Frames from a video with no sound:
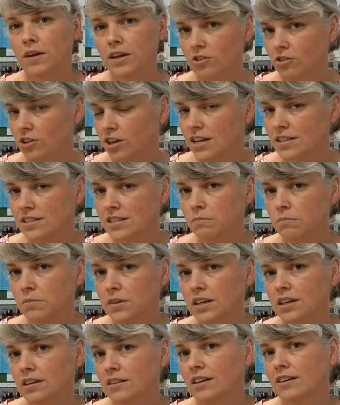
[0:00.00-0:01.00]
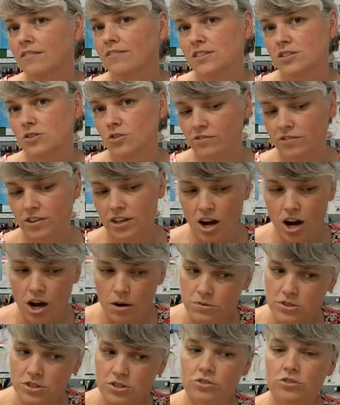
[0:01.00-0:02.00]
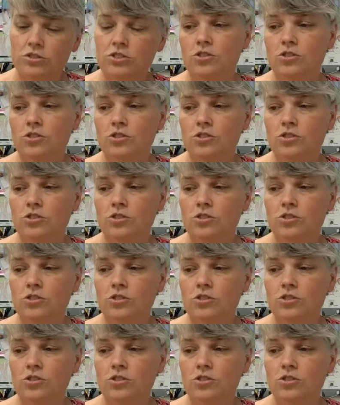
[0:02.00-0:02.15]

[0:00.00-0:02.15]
and create something. If it's sort of an optional,